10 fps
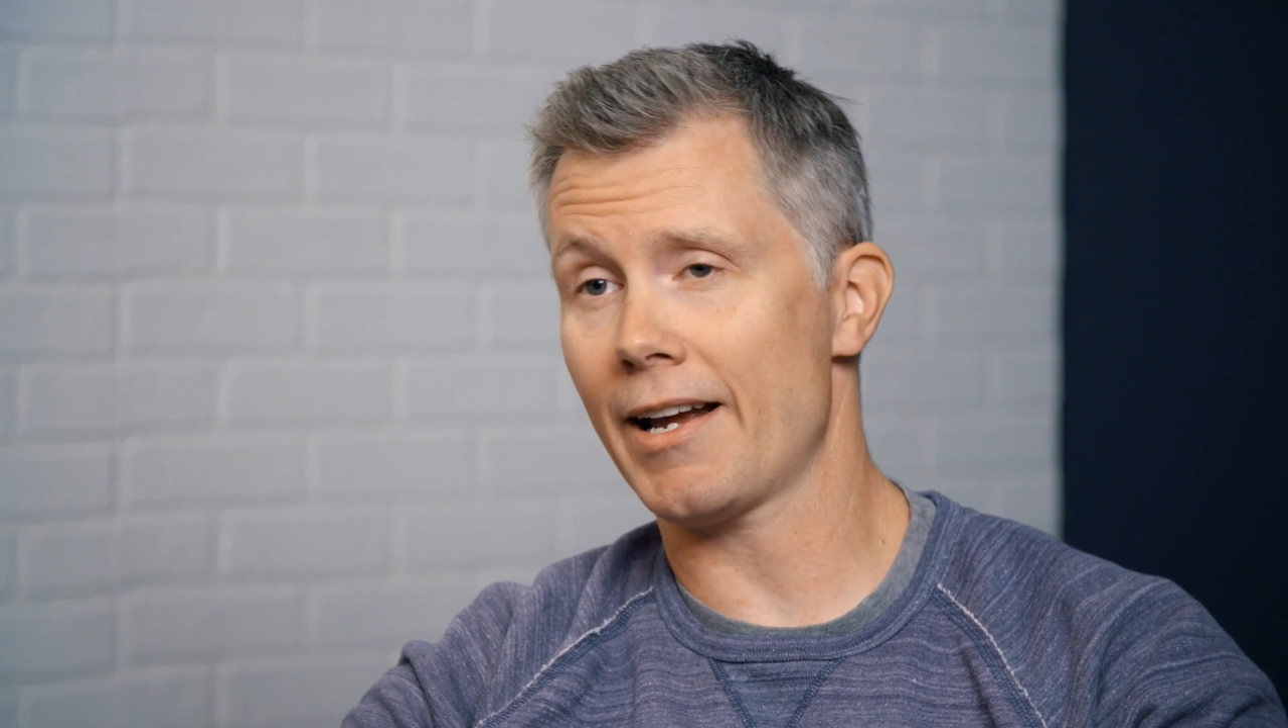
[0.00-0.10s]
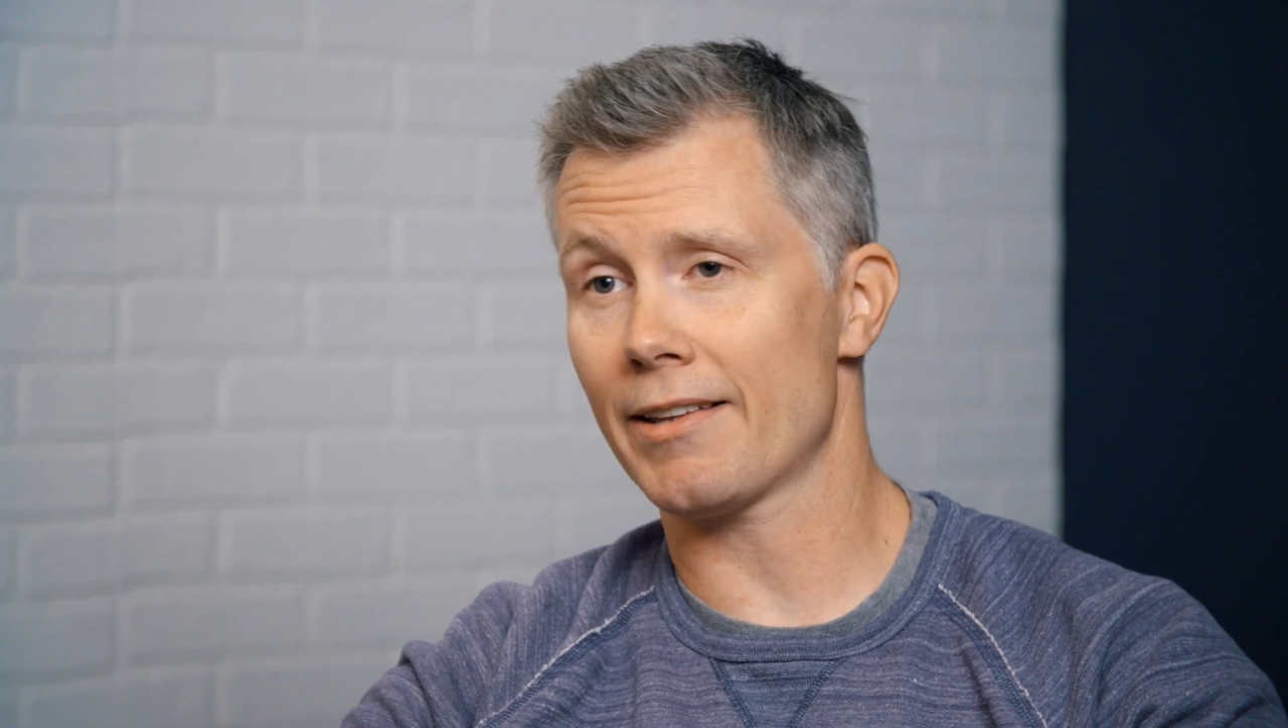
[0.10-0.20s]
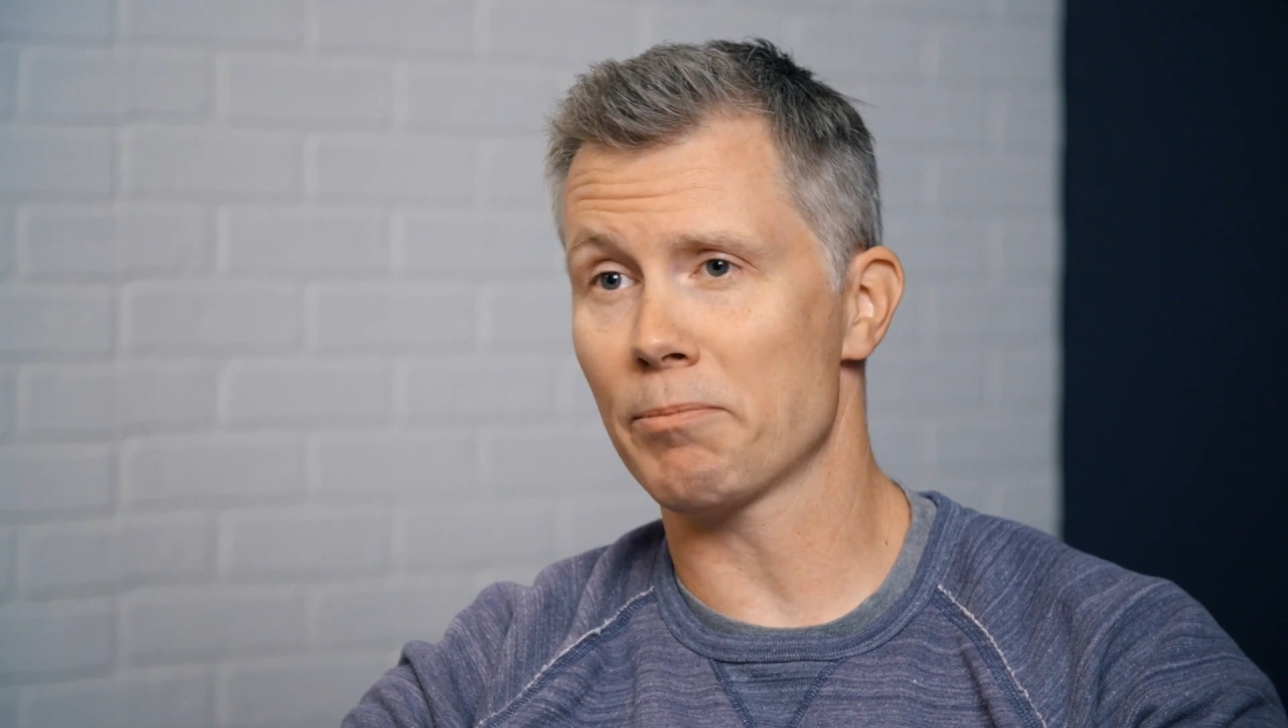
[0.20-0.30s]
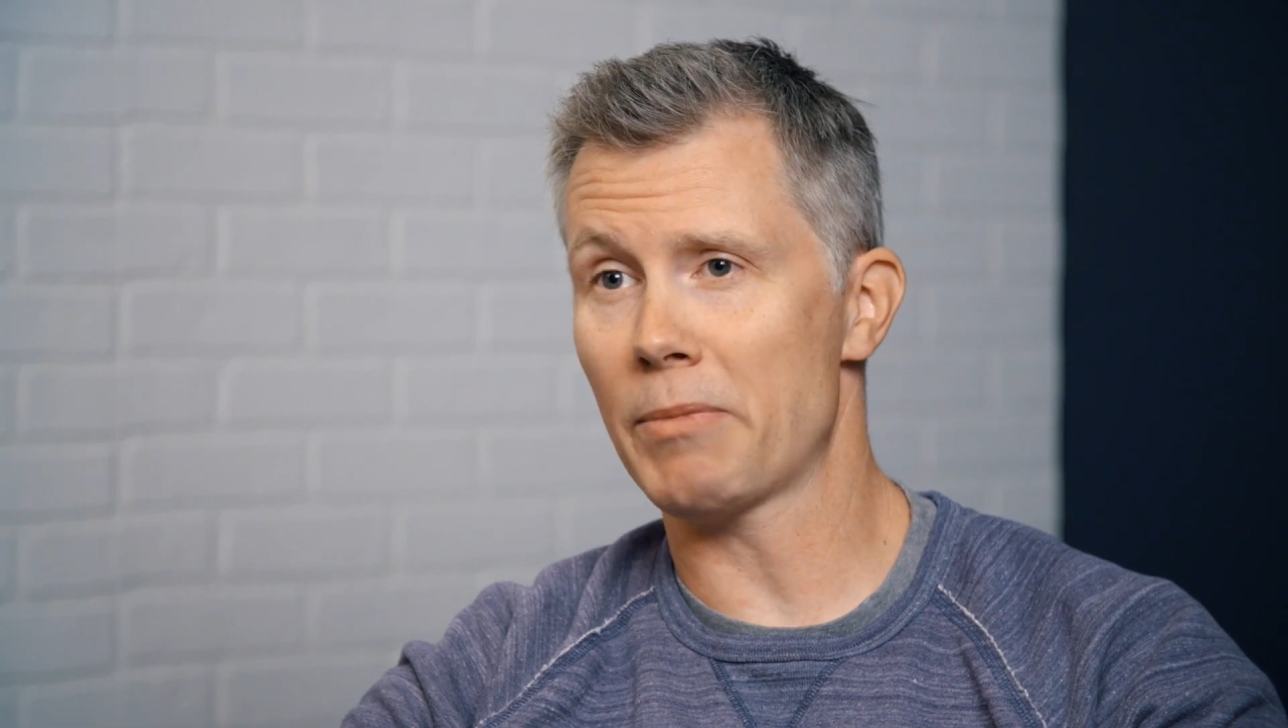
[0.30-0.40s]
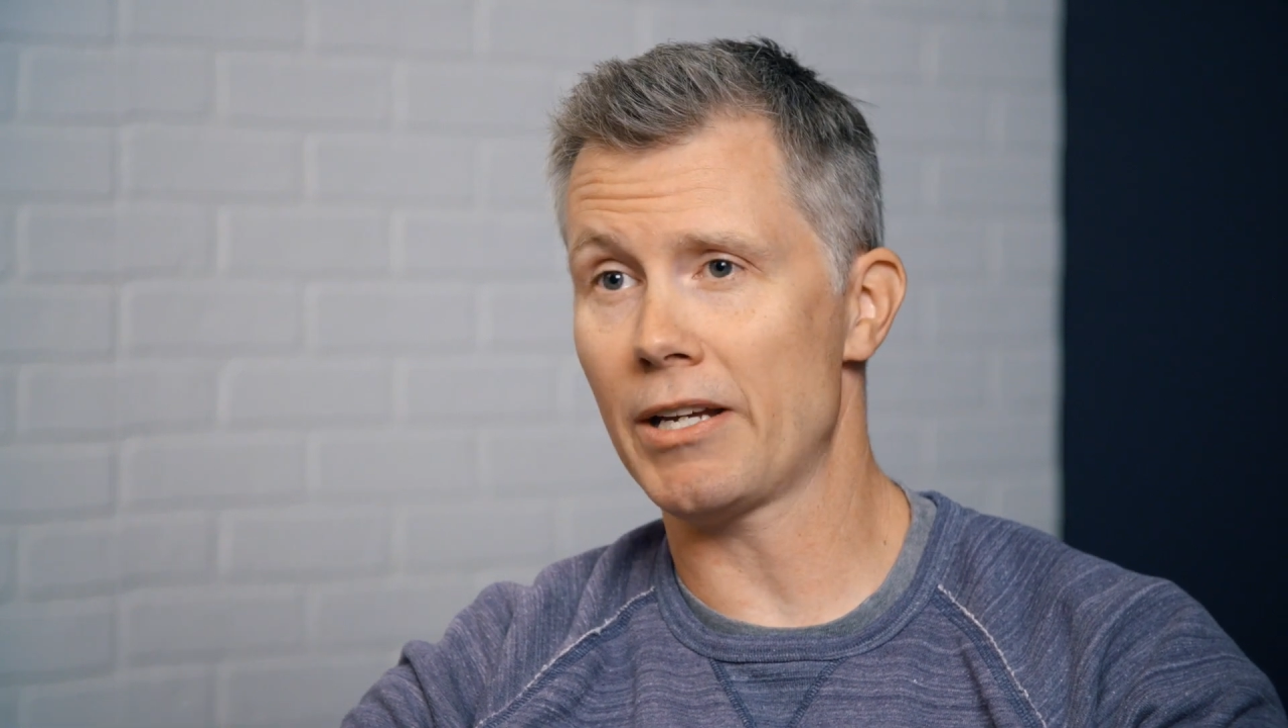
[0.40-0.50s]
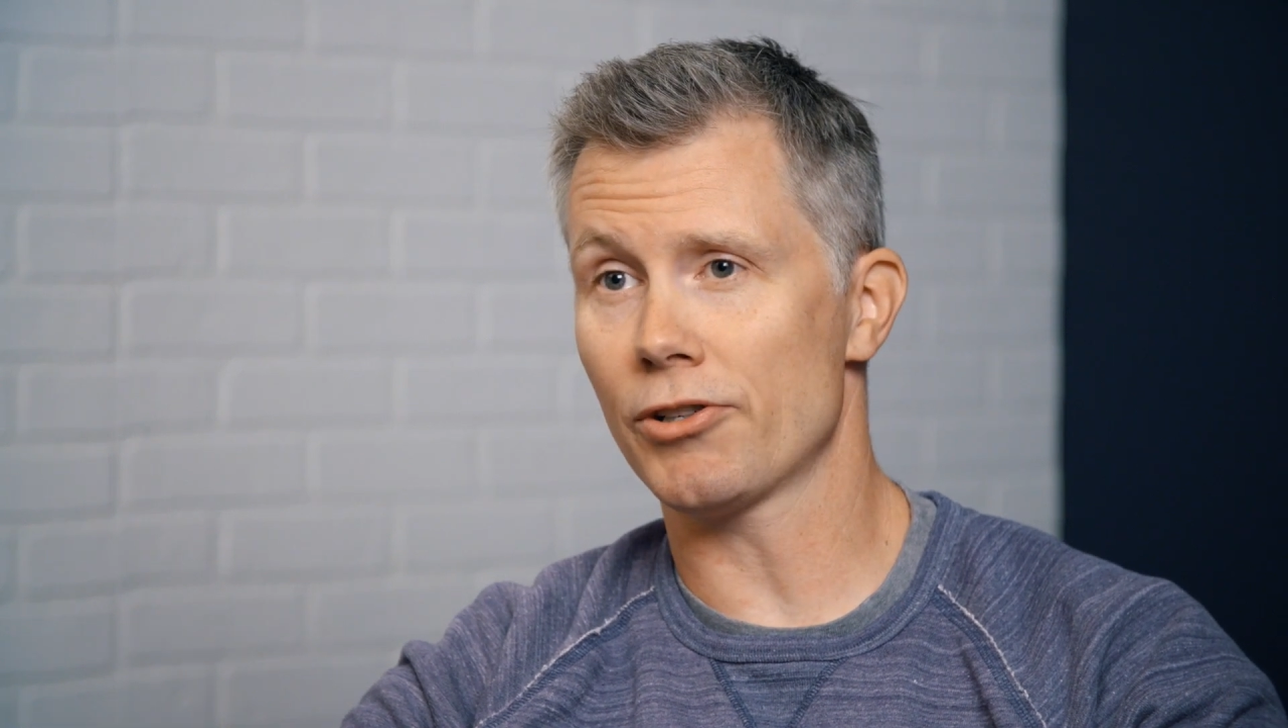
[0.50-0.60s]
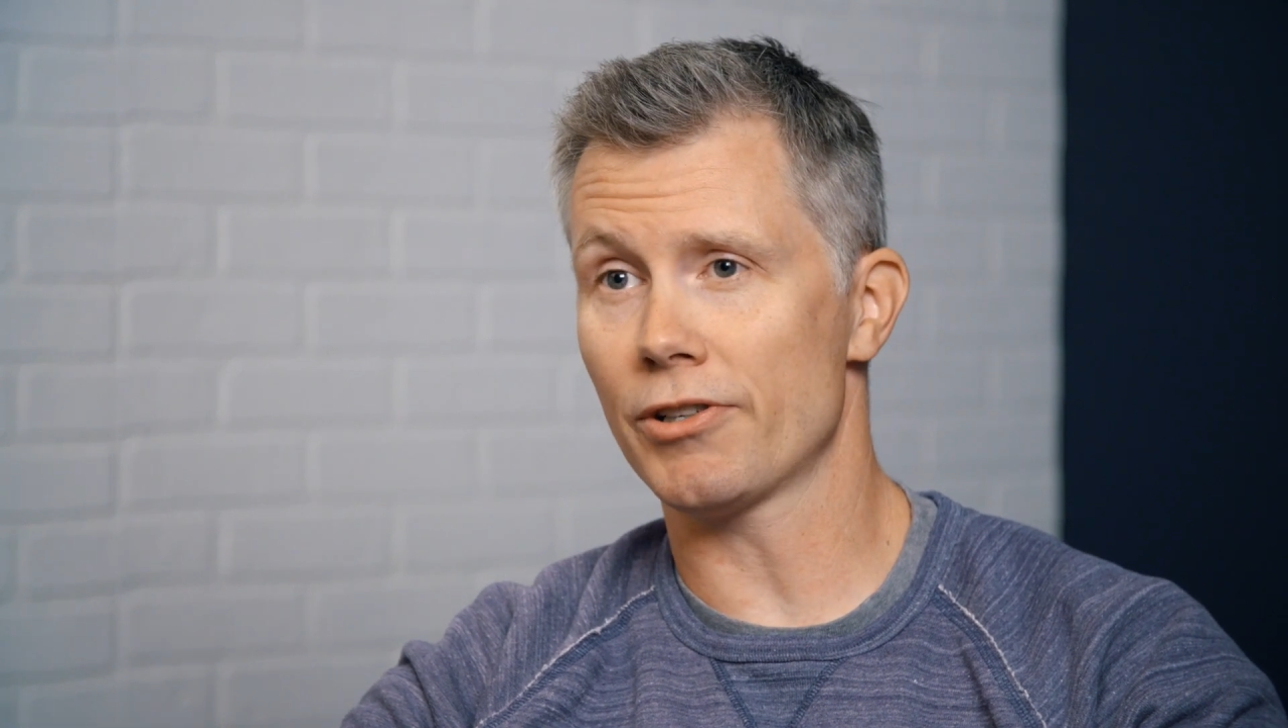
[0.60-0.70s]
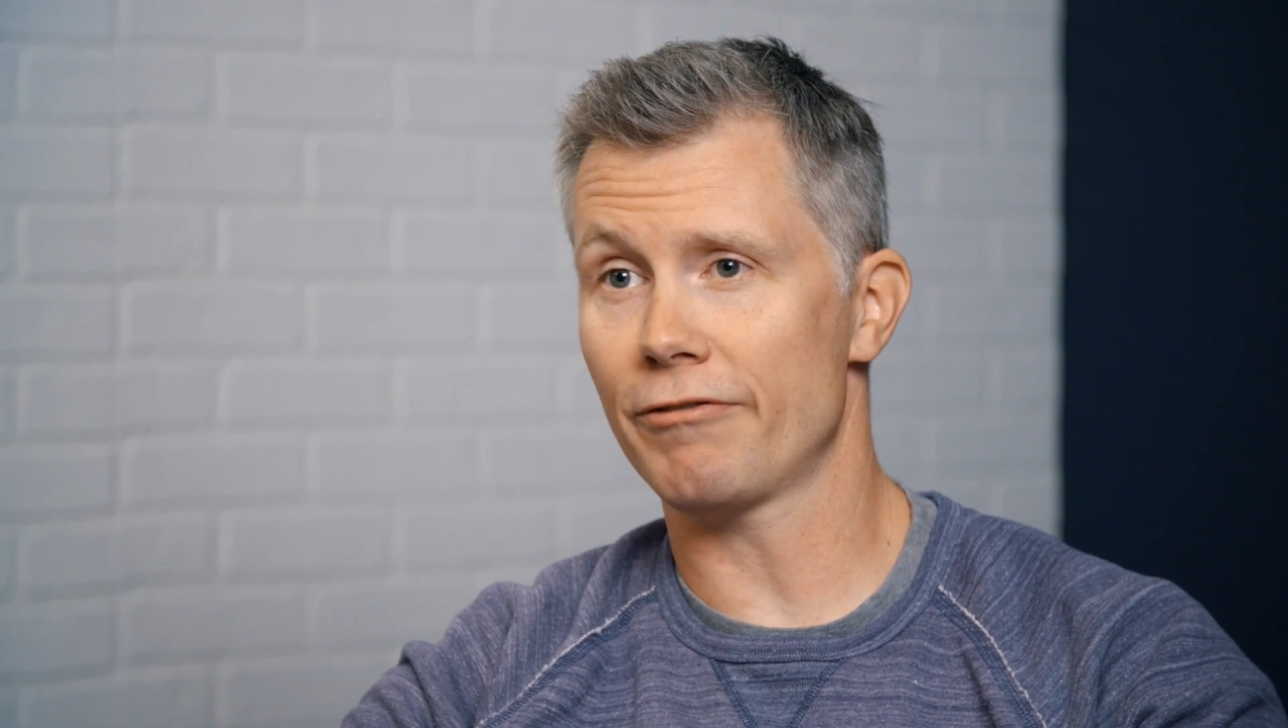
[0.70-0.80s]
I had some major